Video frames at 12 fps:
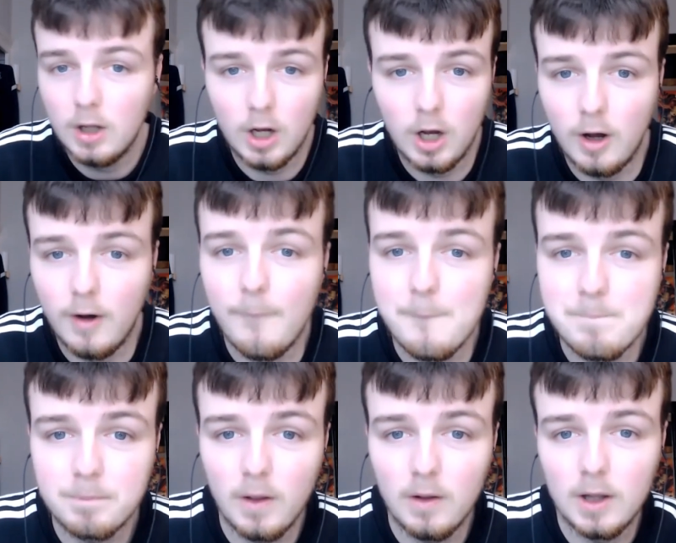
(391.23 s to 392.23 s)

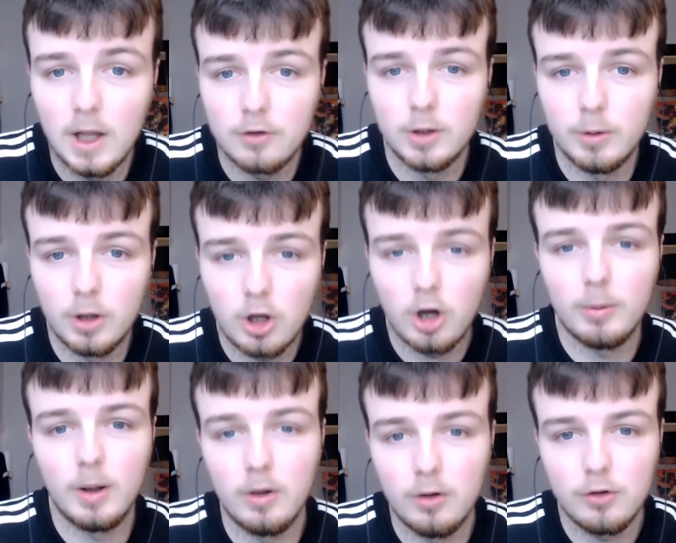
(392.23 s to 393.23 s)
let us know in the
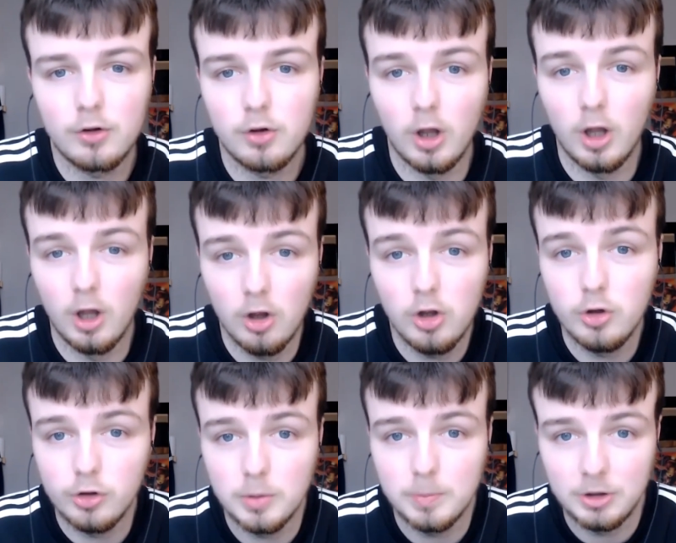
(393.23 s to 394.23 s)
comments who
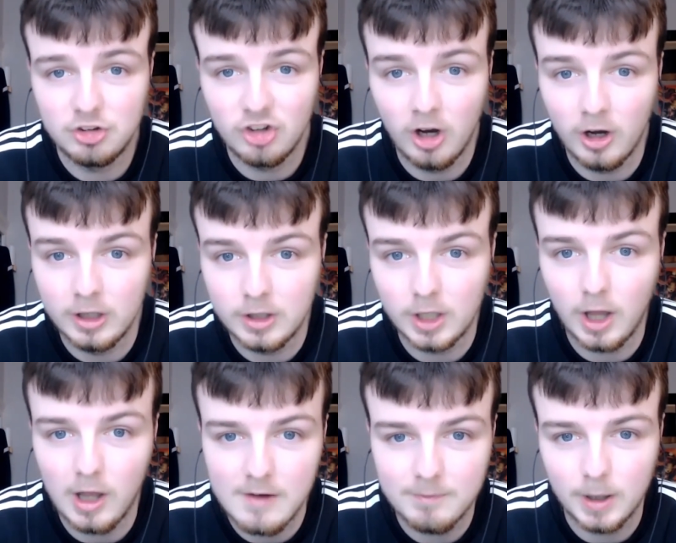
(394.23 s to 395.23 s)
you'd be starting at
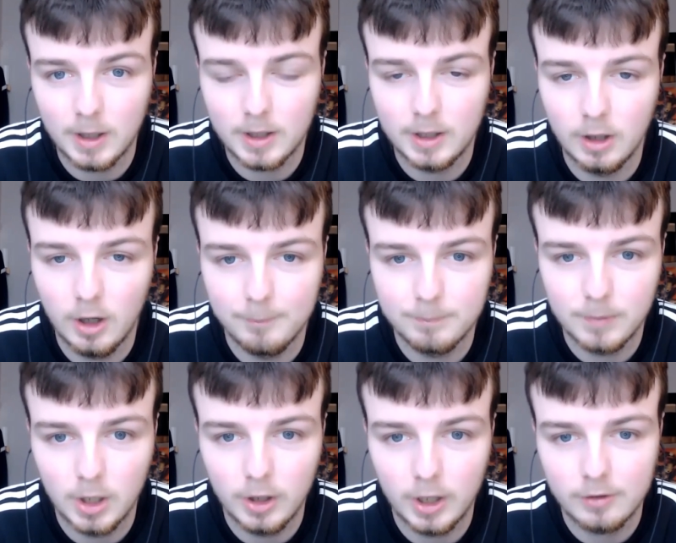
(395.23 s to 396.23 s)
that left-back in
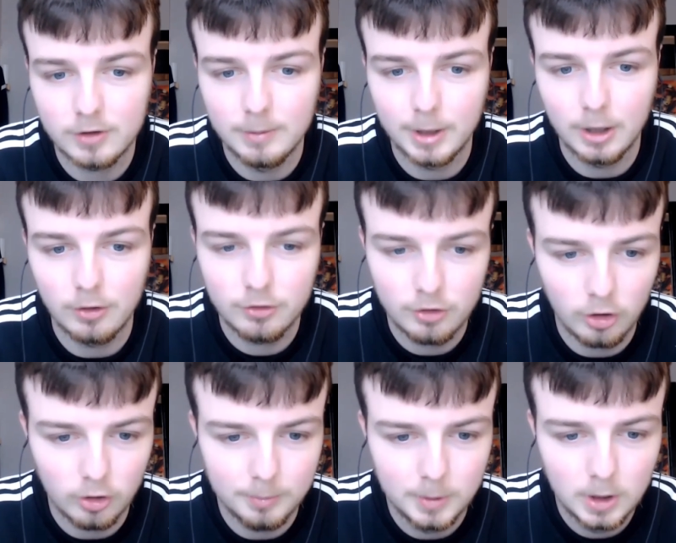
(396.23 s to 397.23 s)
our next game against
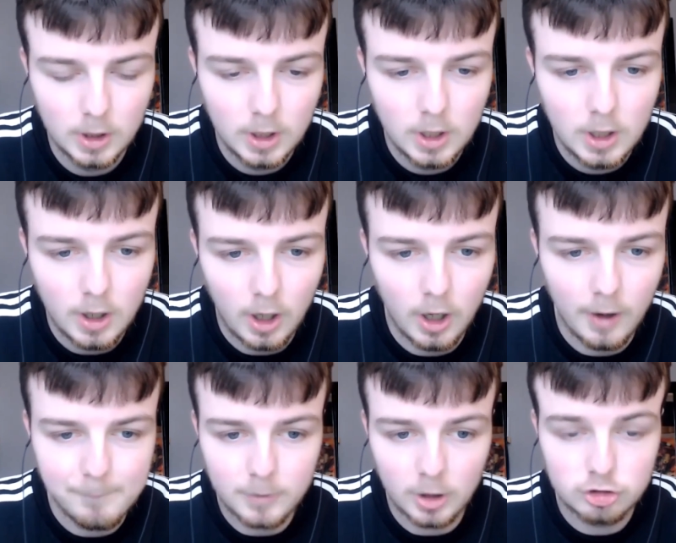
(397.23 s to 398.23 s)
Tottenham.
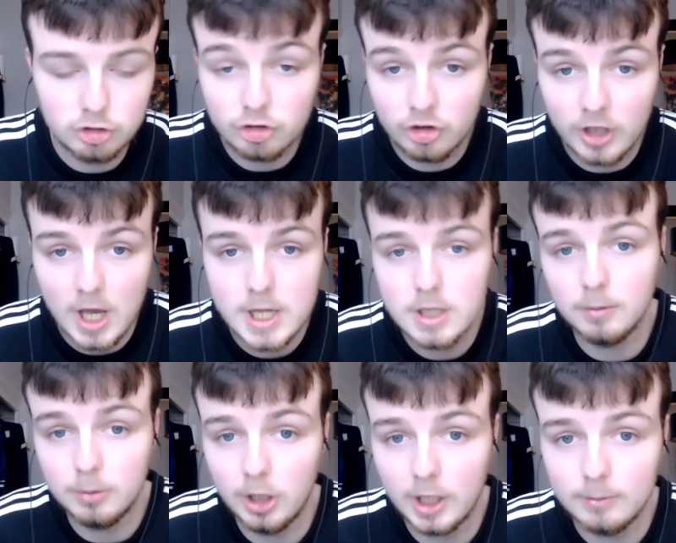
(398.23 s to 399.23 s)
Just Gay, I'm
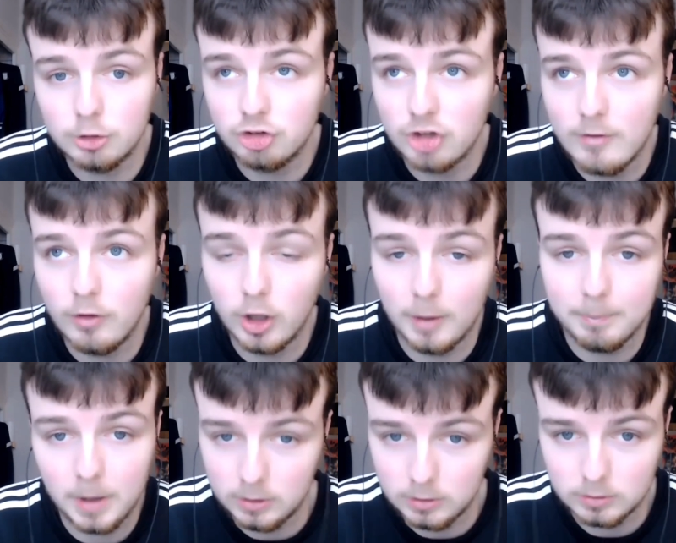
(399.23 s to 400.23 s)
going to give a 7. I've
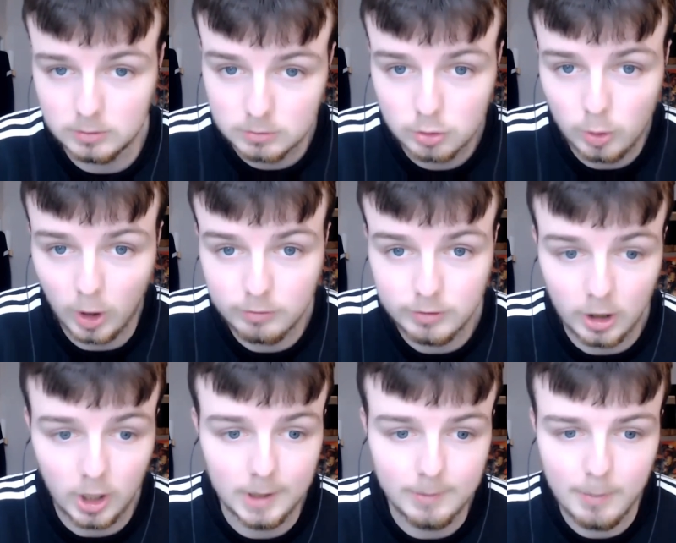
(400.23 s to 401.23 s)
been quite
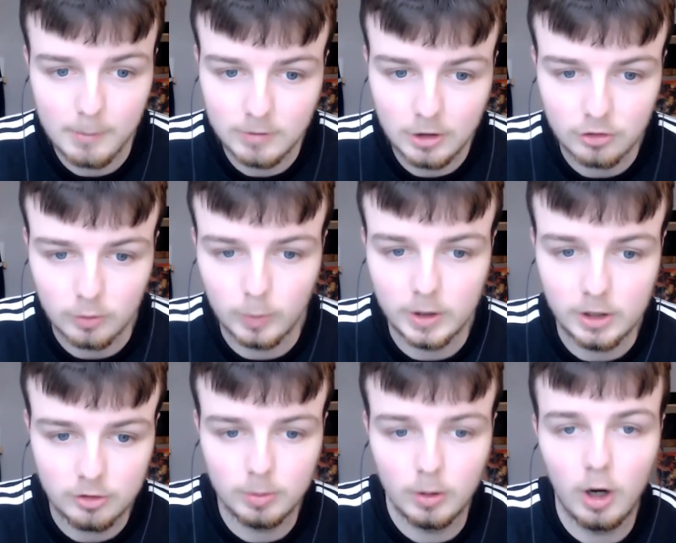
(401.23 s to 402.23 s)
critical of him in recent
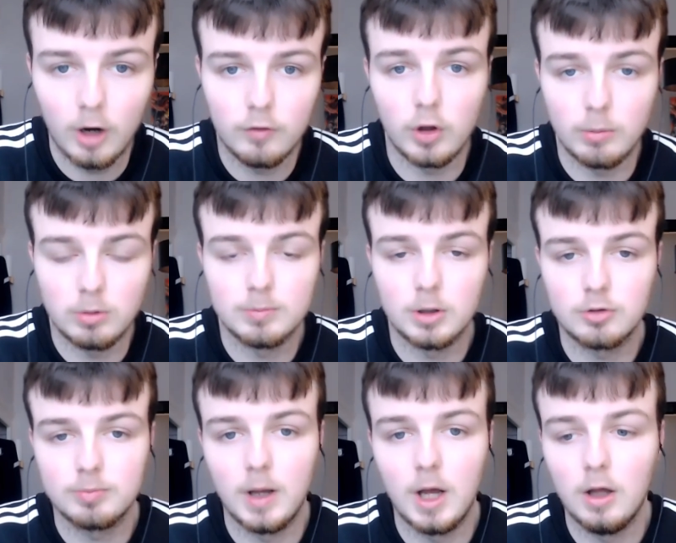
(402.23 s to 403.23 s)
weeks, but I thought he was
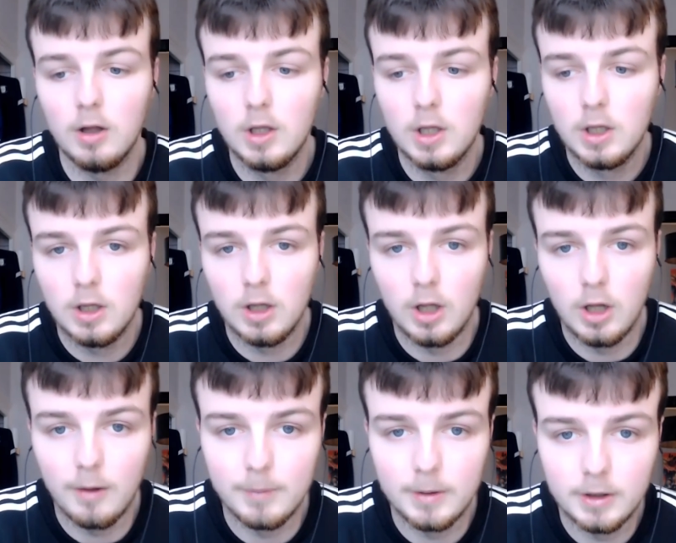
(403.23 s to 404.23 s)
much better
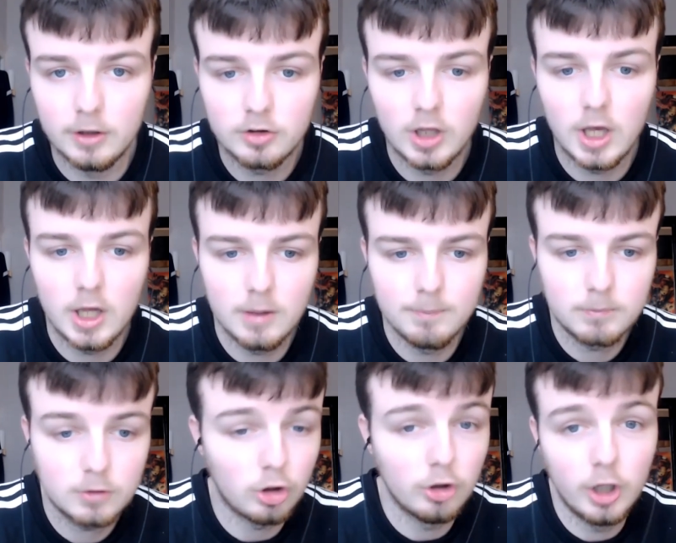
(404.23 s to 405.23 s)
in this game.
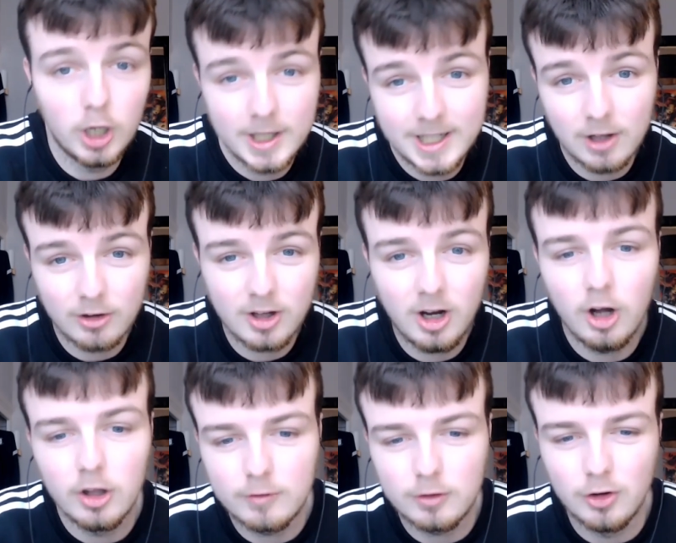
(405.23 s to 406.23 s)
Got an early yellow
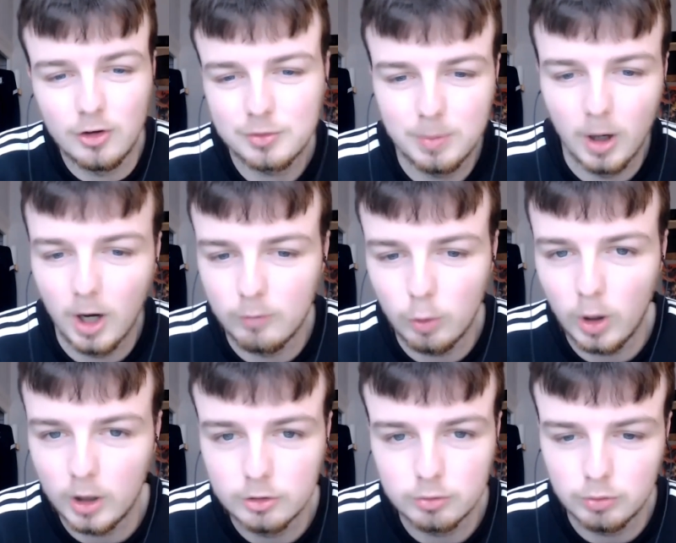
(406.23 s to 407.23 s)
card, of course, but
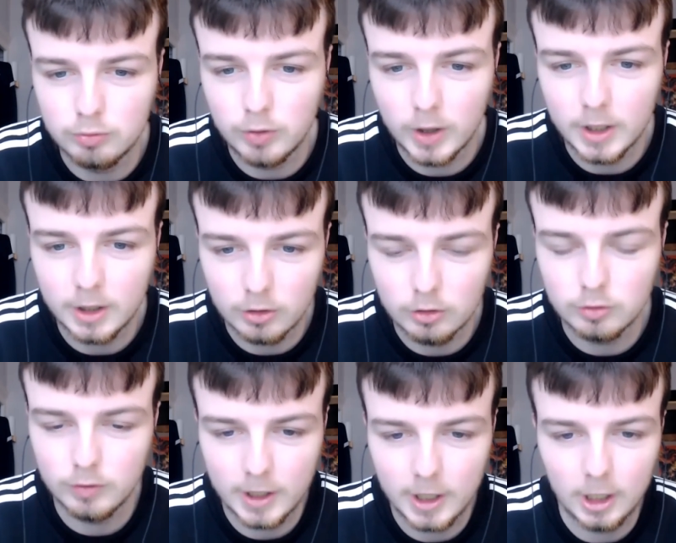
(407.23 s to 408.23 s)
otherwise was really good.
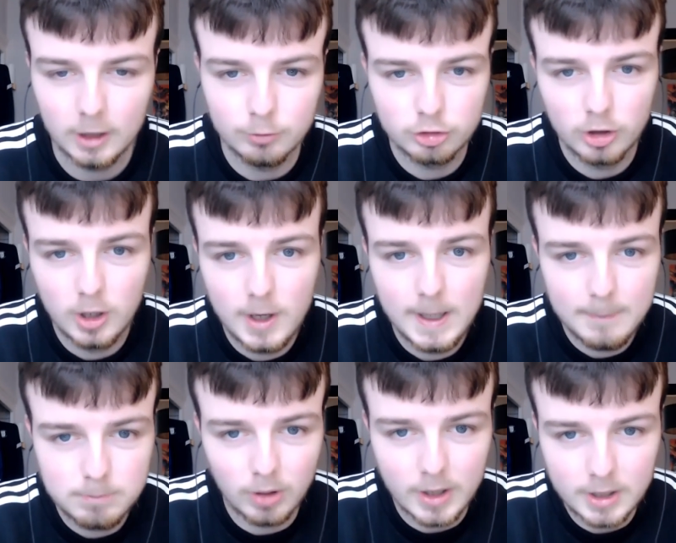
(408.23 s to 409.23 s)
Really helped
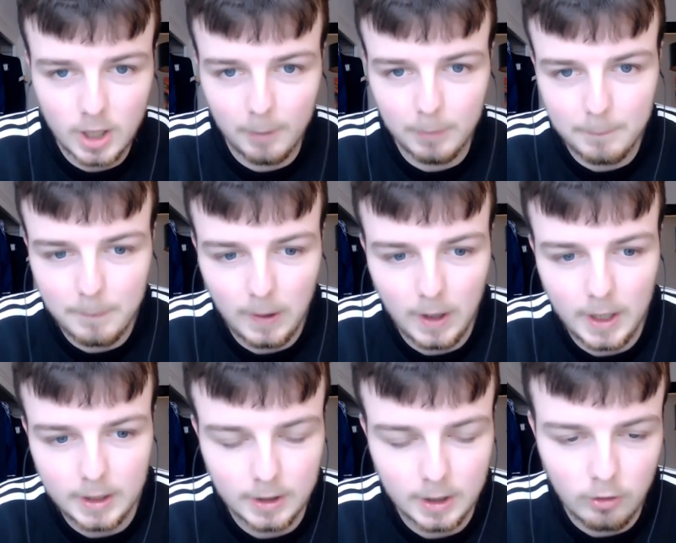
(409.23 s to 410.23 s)
wake up the
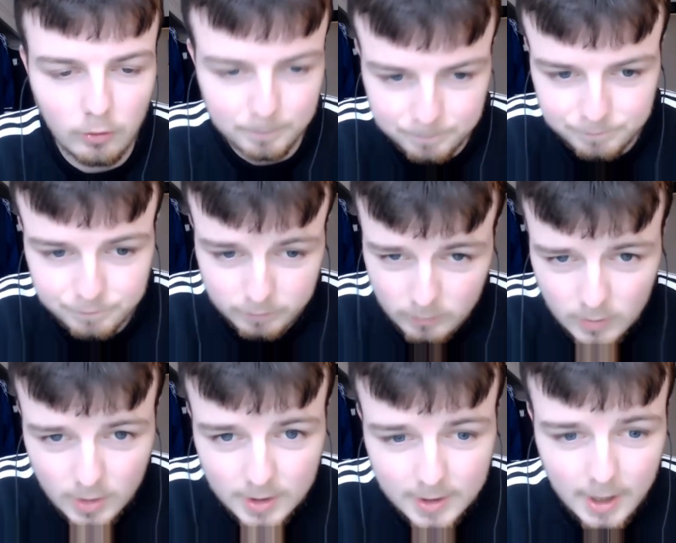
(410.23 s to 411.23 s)
play and help
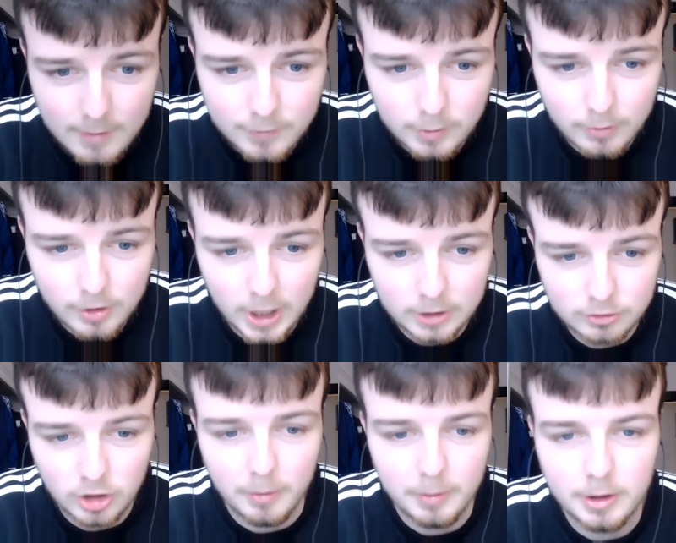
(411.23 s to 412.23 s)
get a few attacks
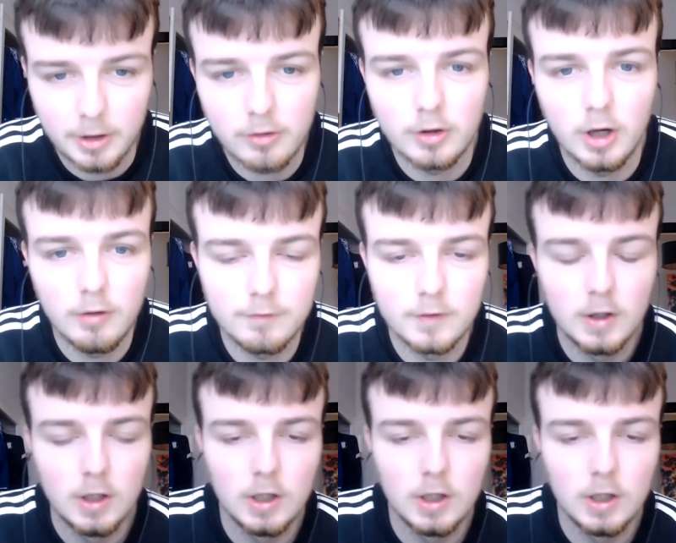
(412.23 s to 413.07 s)
going and stuff.